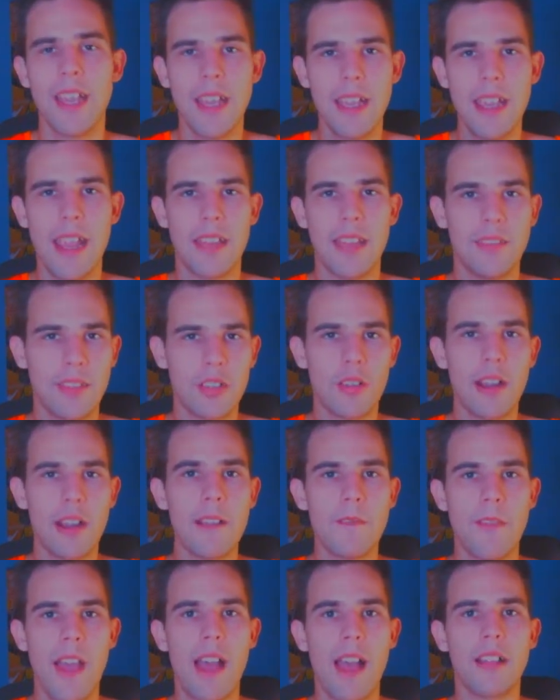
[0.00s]
In the Great
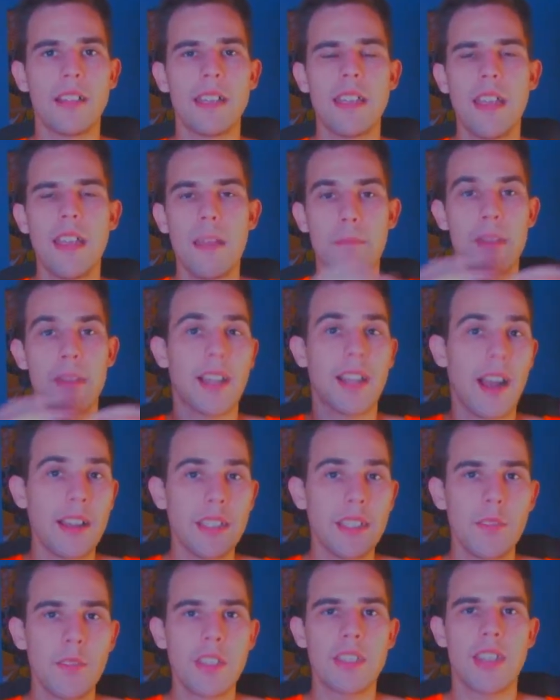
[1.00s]
Valley, because
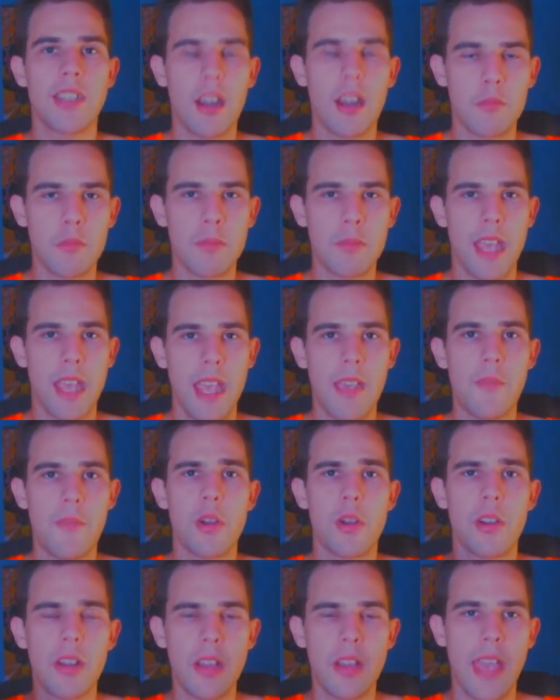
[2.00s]
of his terrible
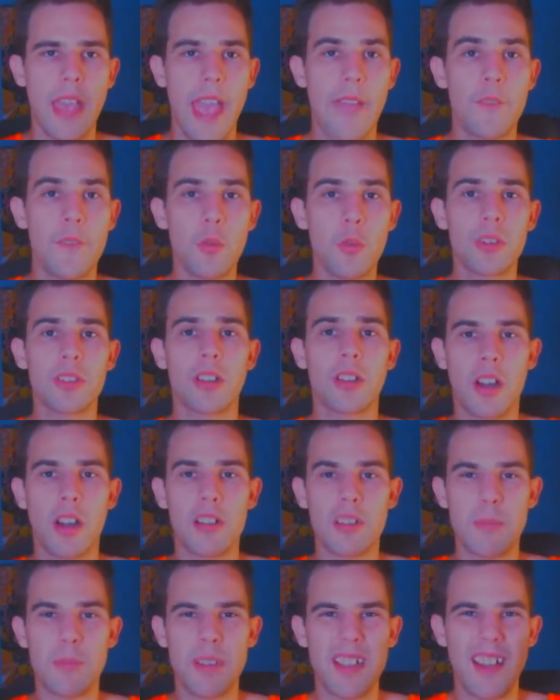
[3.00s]
behavior, everyone in the herd
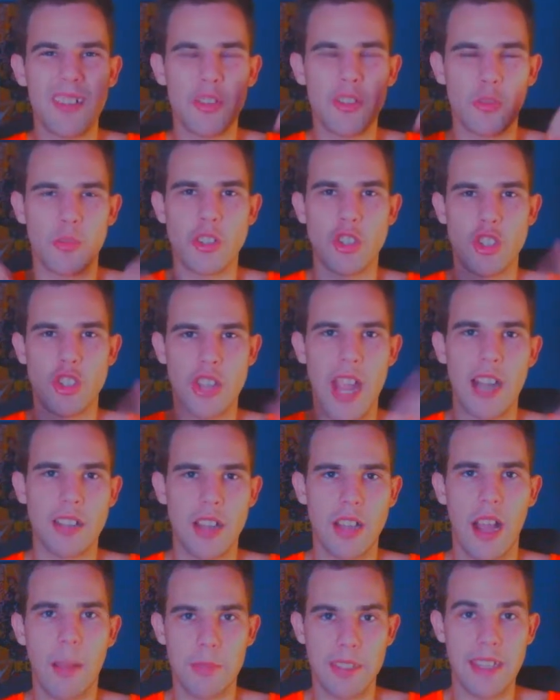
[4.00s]
has begun to reject
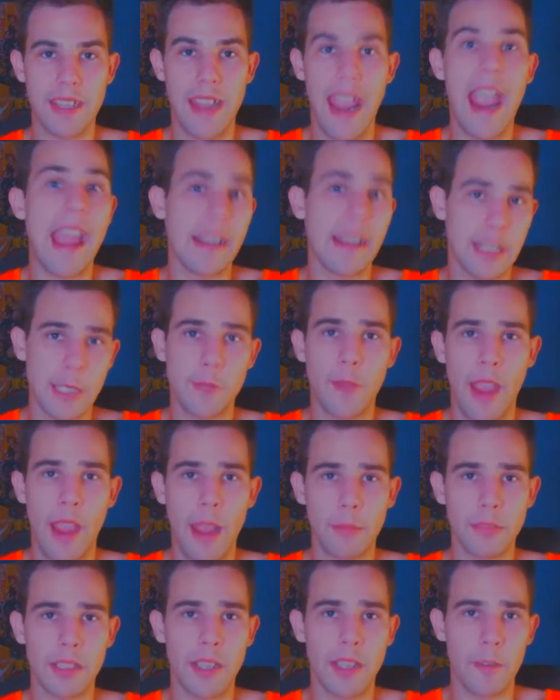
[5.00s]
Topsy and his
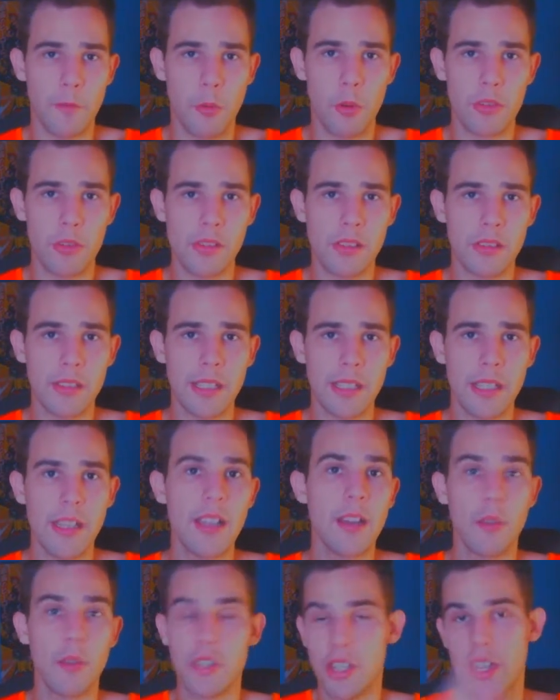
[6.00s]
family, unfortunately.
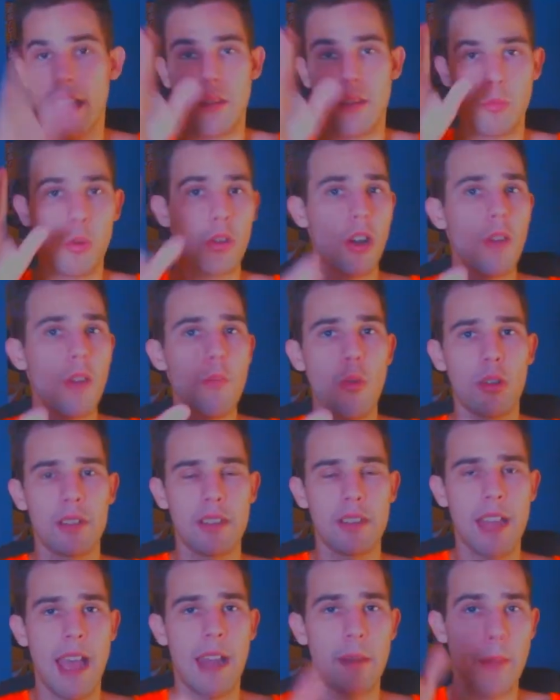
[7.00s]
Which, again, we'll go more into
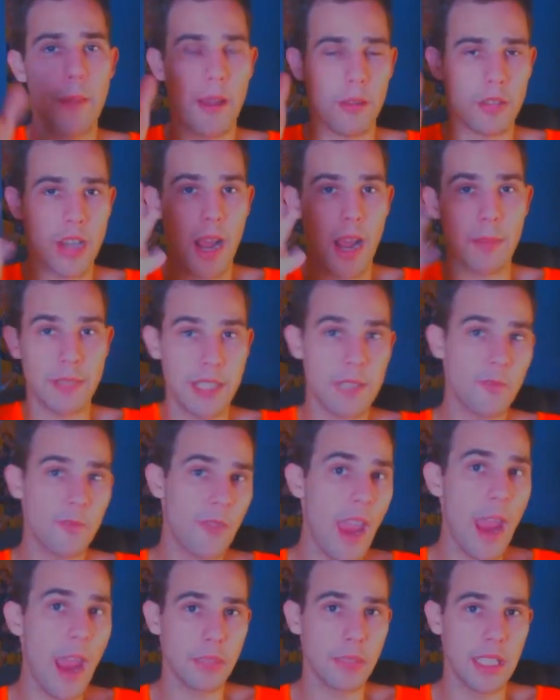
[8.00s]
that about Topsy's
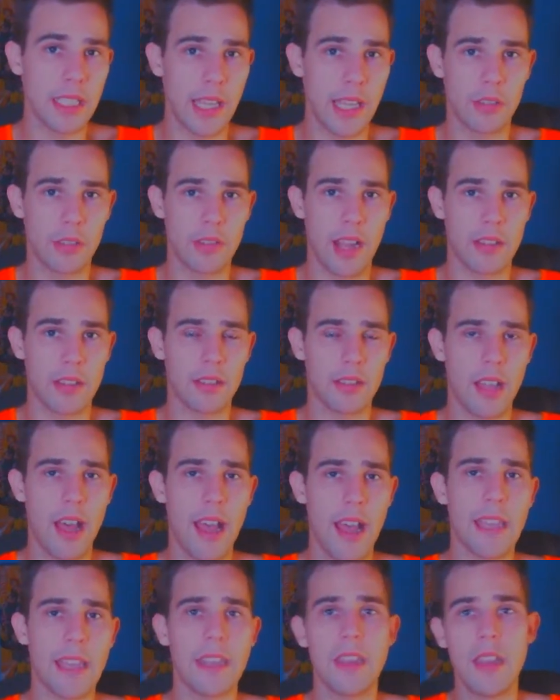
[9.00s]
family later down the
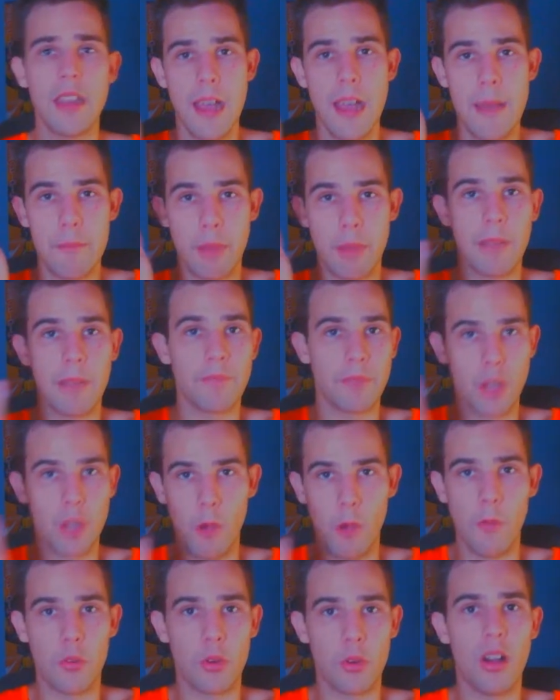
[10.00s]
line. But
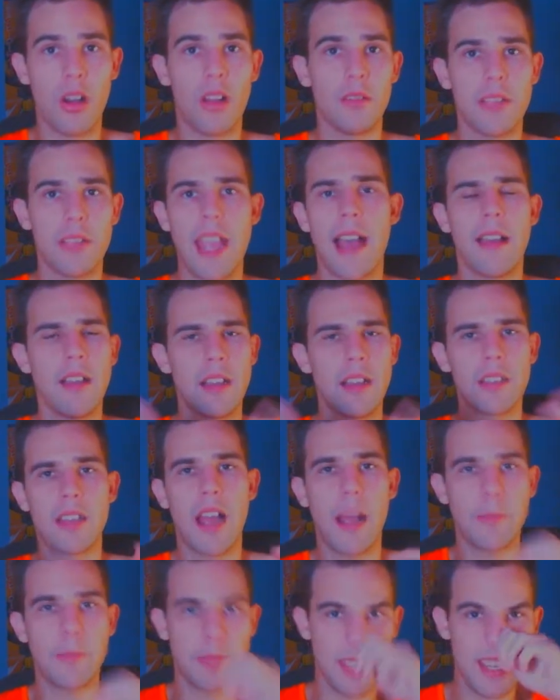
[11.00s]
overall, yeah,
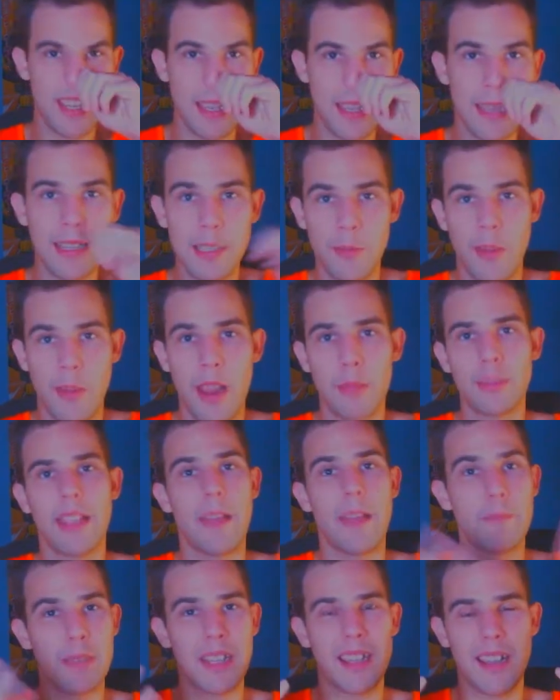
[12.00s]
Topsy and his family
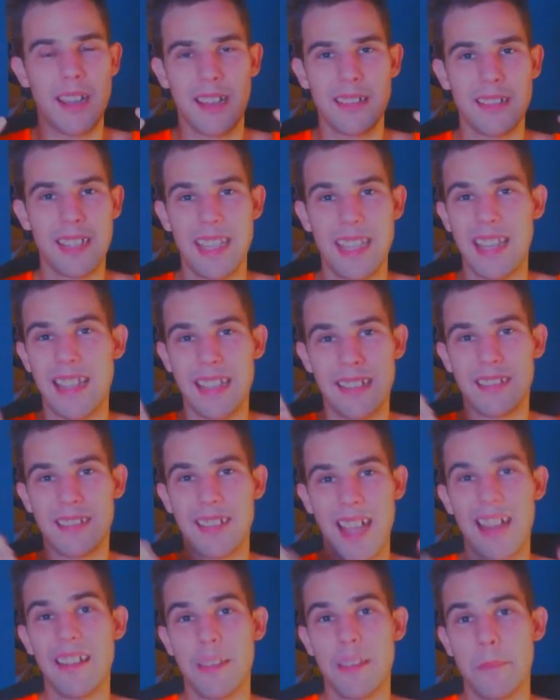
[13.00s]
have begun getting
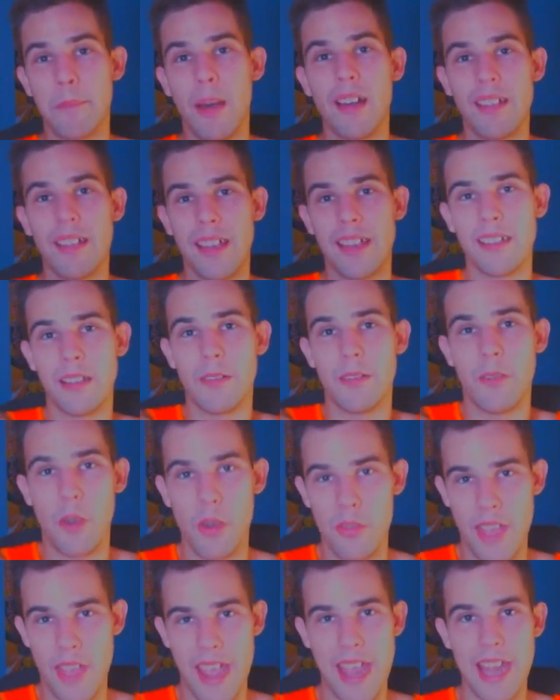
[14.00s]
kind of the butt end of all
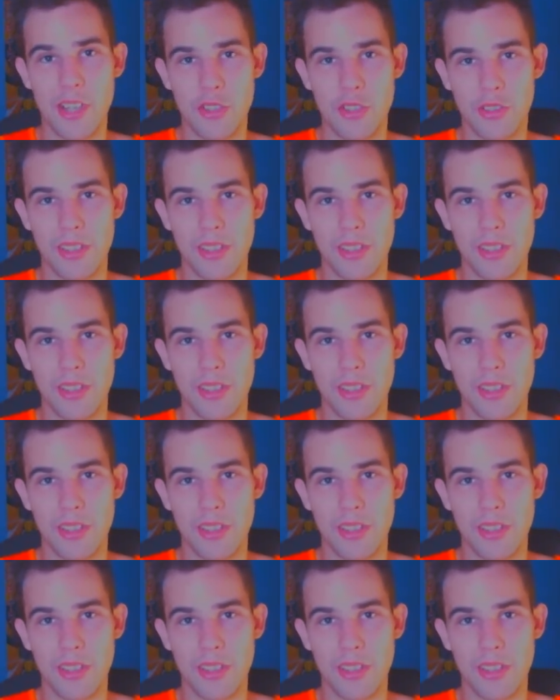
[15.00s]
the hatred and